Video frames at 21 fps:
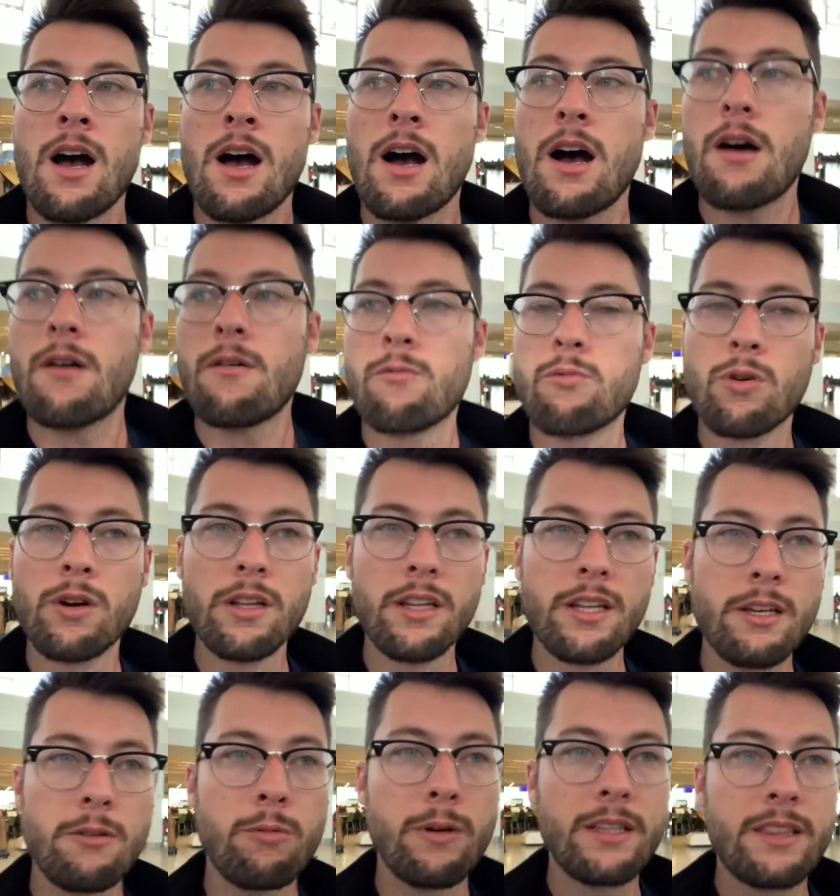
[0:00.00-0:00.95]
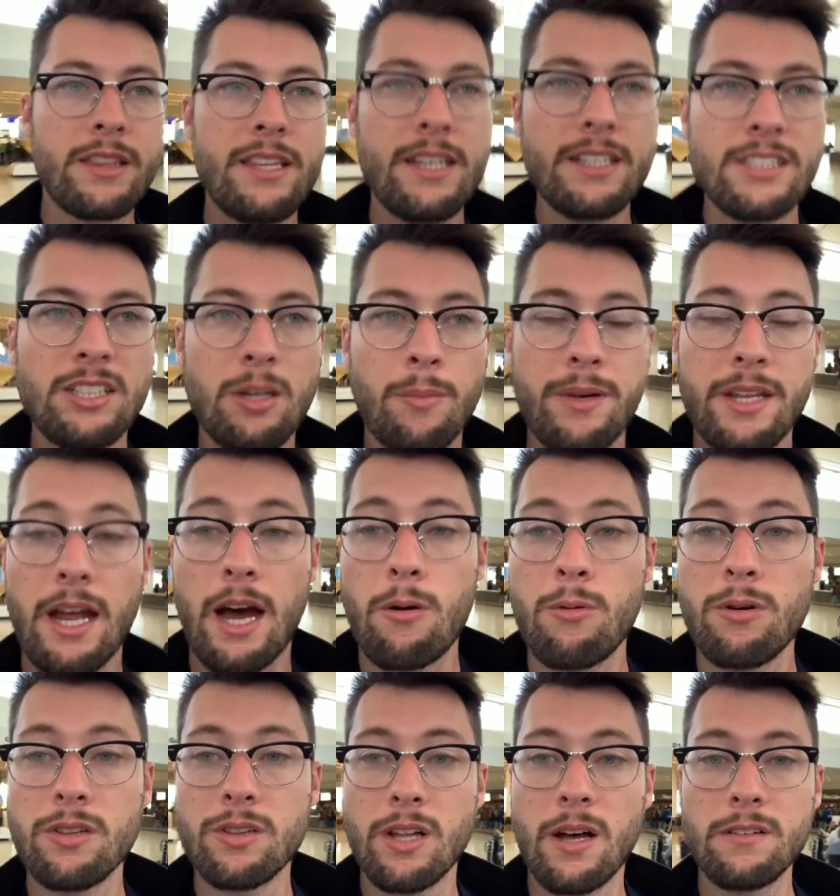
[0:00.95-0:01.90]
really, with this, I mean, I
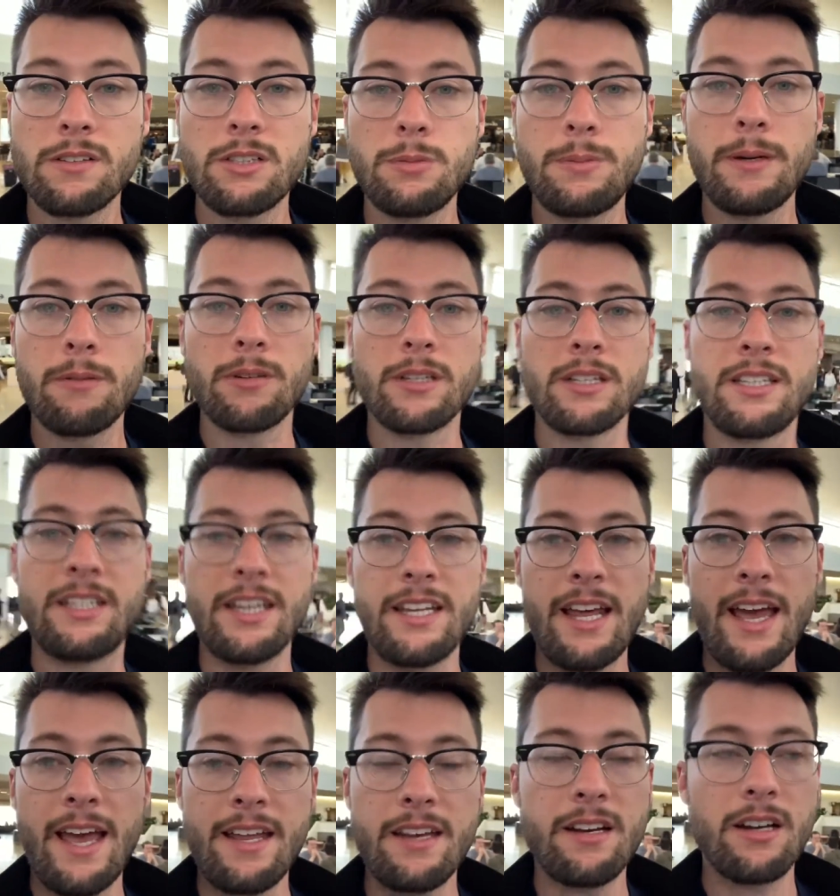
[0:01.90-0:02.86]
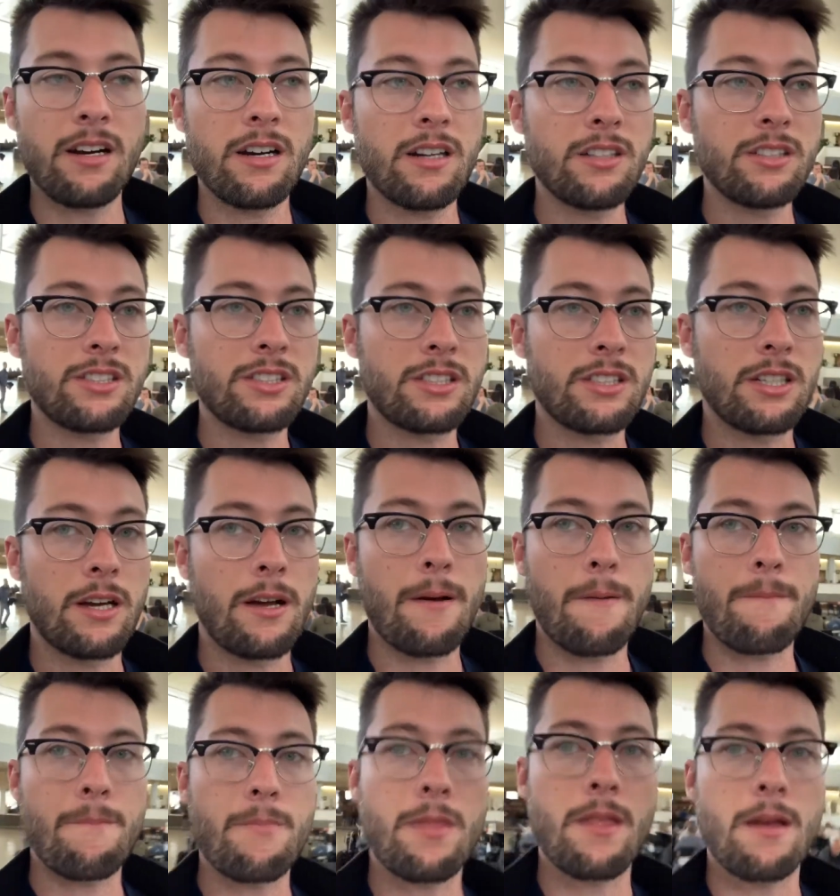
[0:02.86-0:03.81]
would love to be able to get Hayden Hurst.
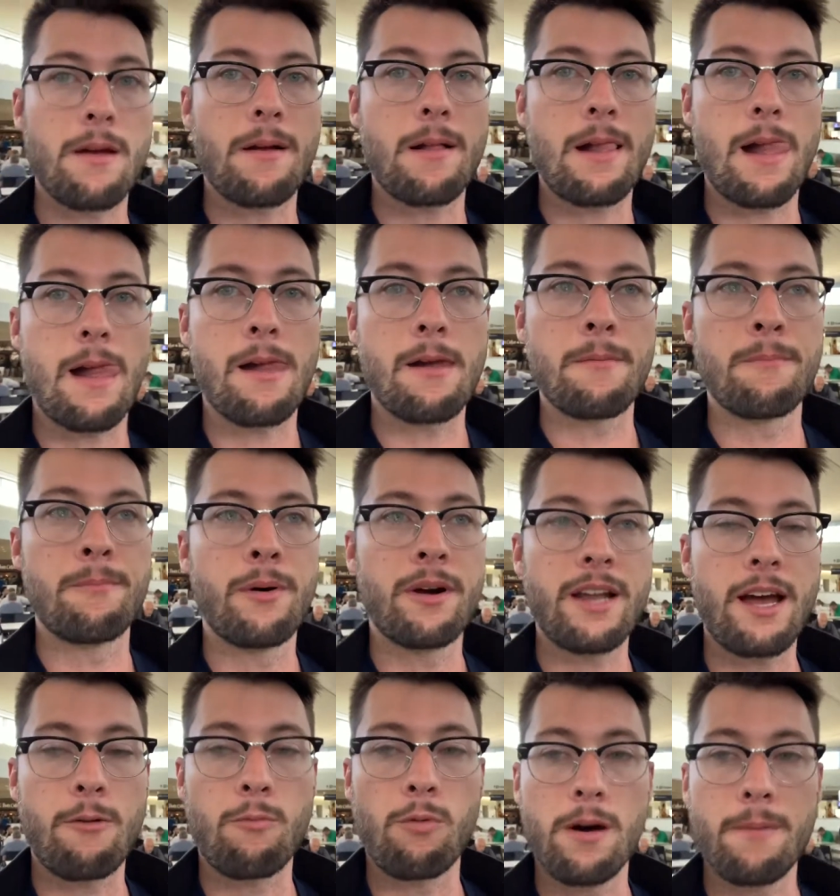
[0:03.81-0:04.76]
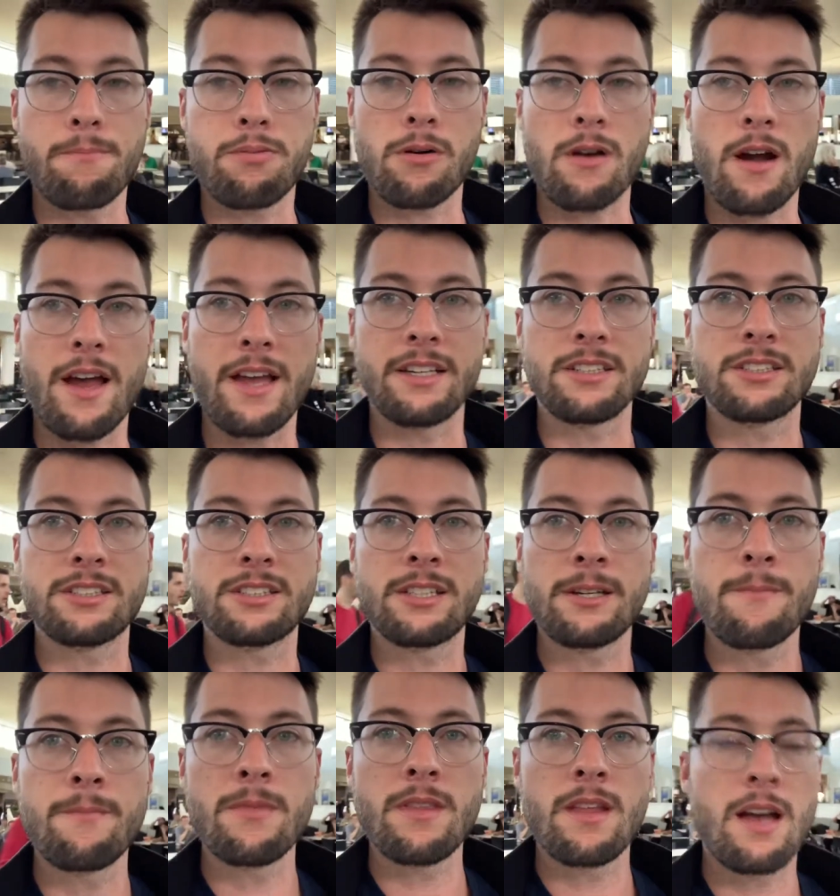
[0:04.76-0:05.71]
But at what price?
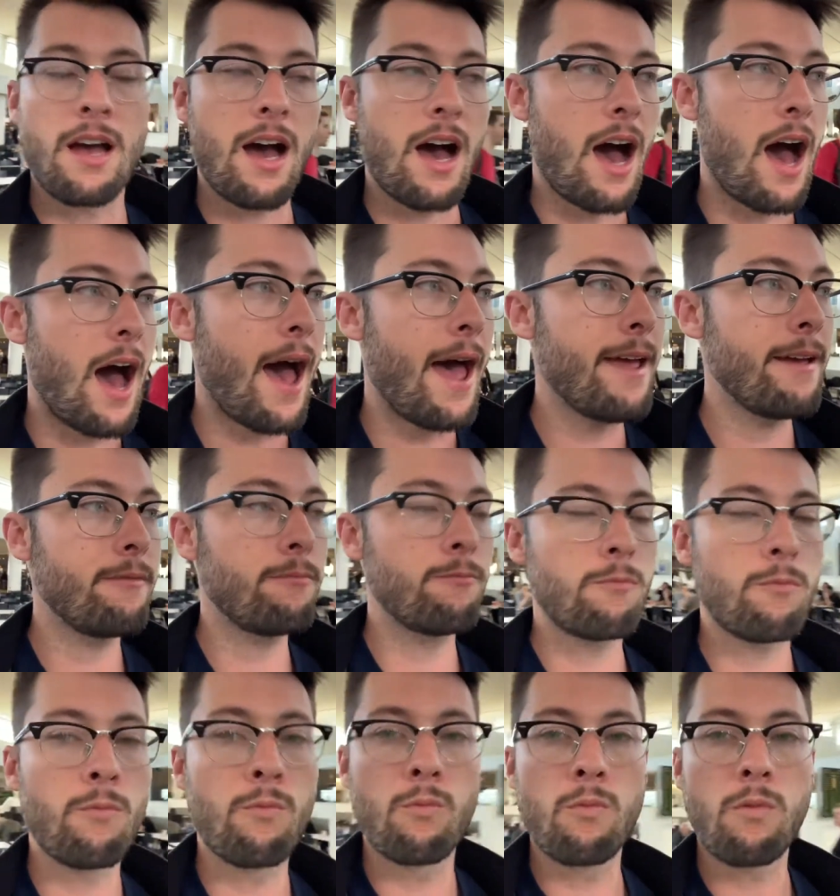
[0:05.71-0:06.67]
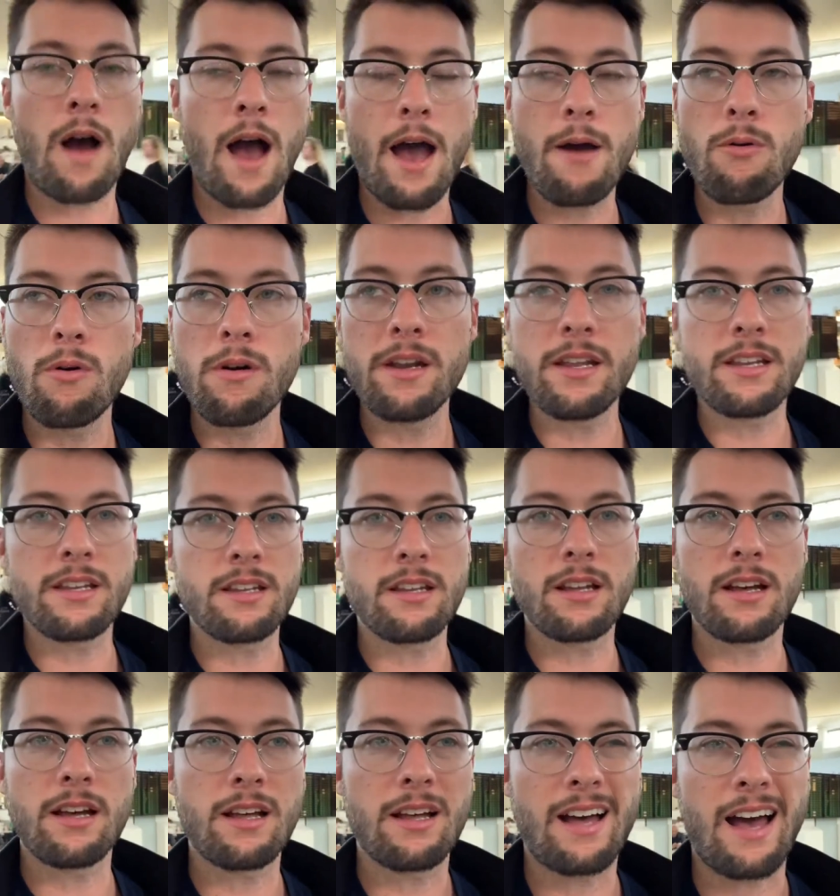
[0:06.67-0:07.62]
I
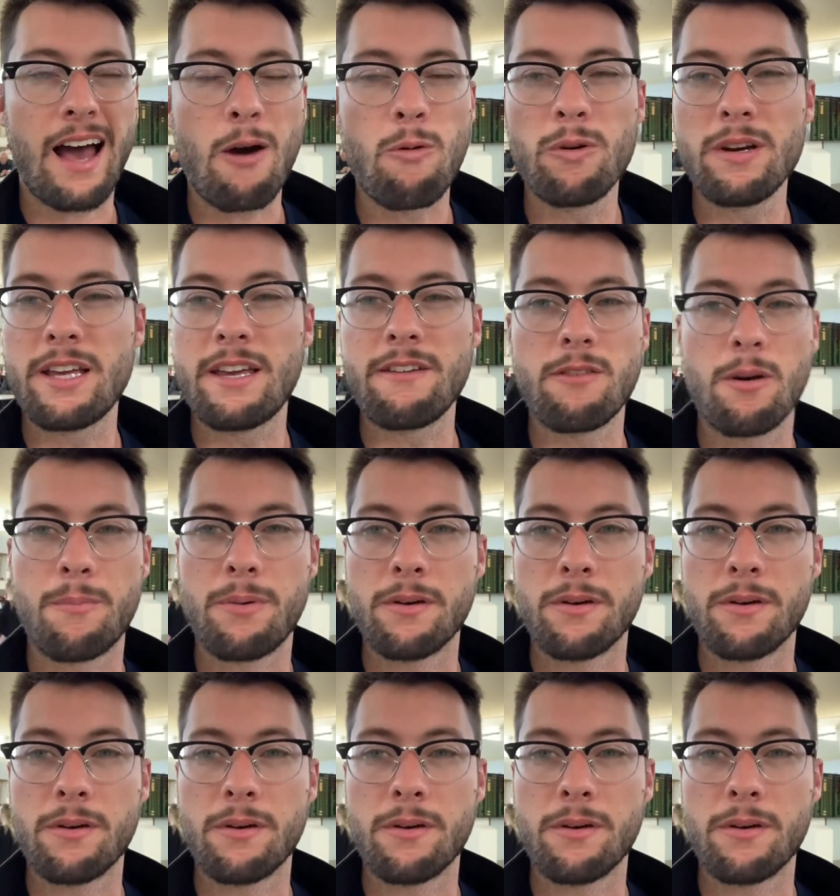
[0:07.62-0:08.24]
would give up a